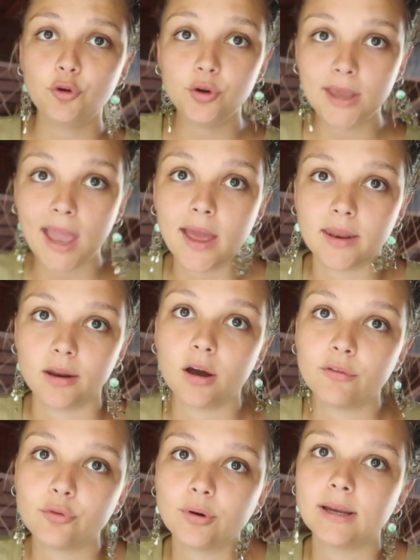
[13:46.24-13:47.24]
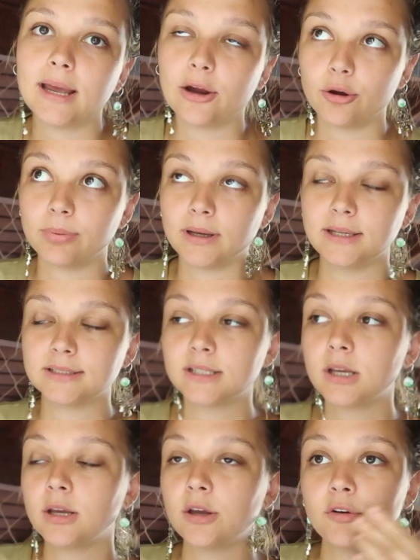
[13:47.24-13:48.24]
can avoid airplanes.
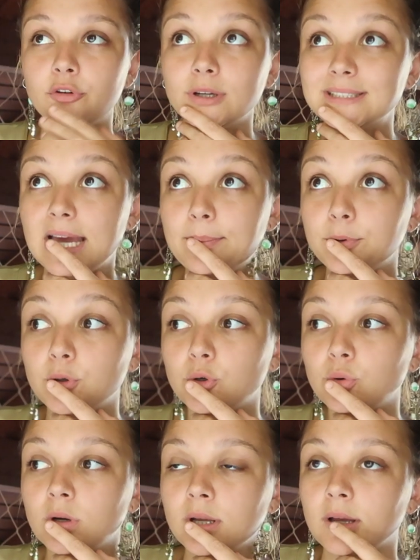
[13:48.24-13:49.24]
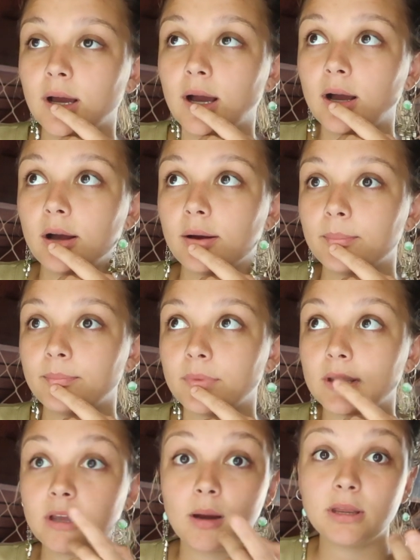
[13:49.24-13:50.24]
For example,
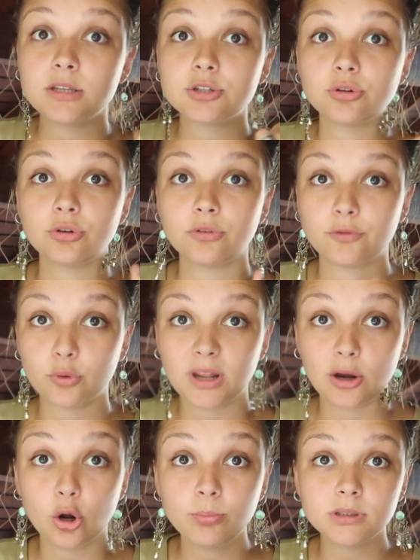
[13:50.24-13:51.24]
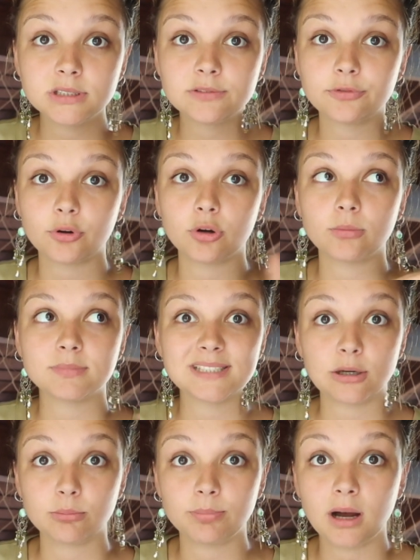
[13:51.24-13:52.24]
coming to Florianopolis from
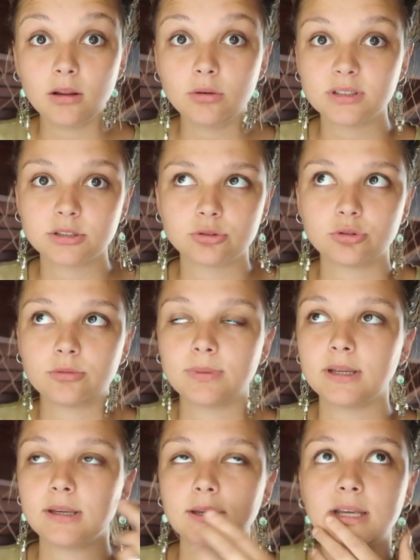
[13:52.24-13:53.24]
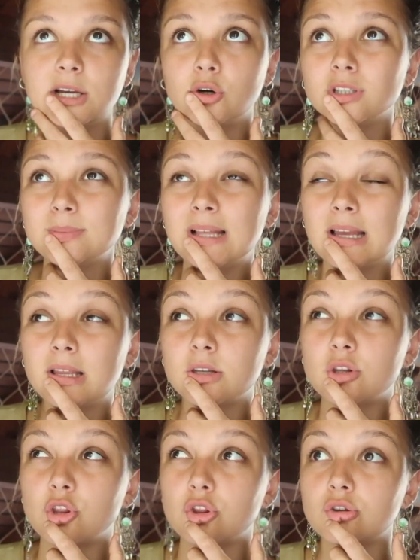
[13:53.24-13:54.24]
Sao Paulo, it cost me like
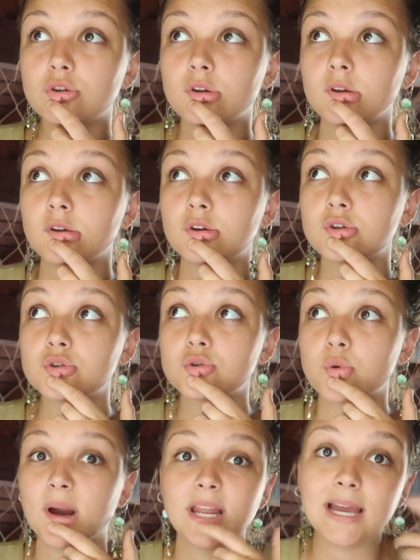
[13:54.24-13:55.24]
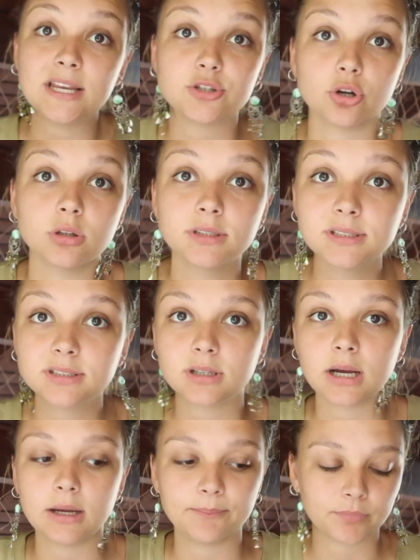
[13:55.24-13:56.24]

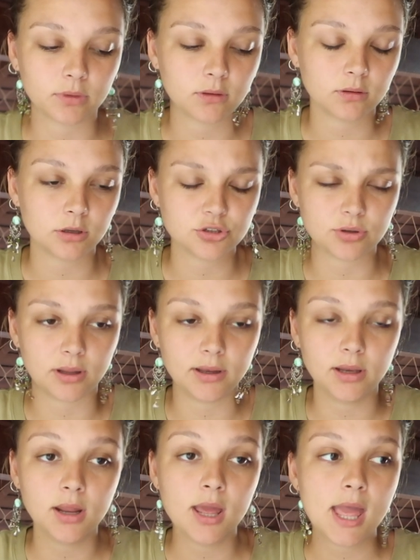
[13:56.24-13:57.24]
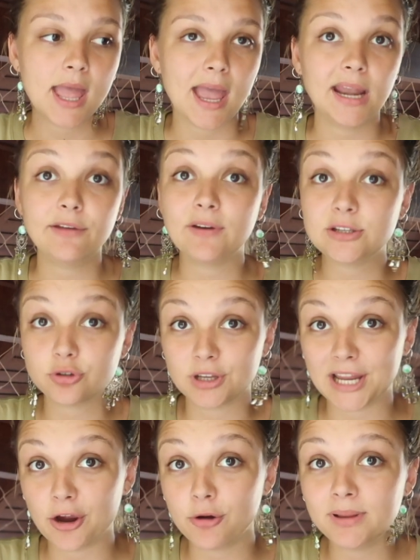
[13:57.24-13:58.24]
$28 Australian, and if I took
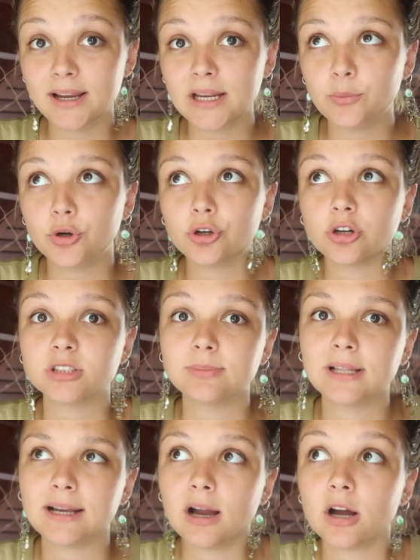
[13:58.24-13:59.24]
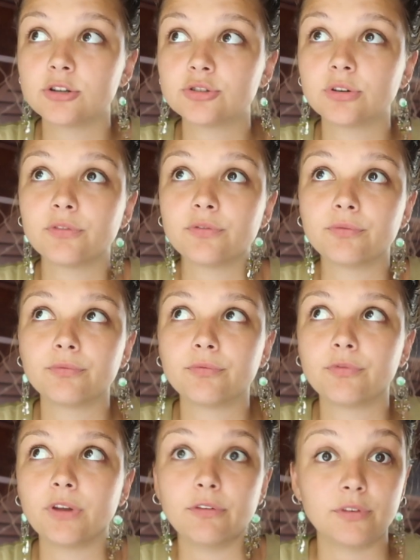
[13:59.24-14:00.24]
an airplane it would have cost me like
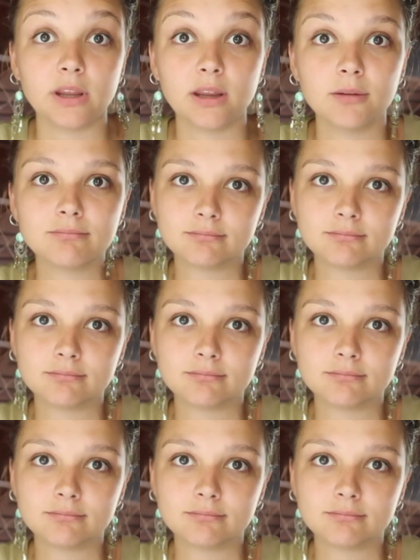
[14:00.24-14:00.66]
150.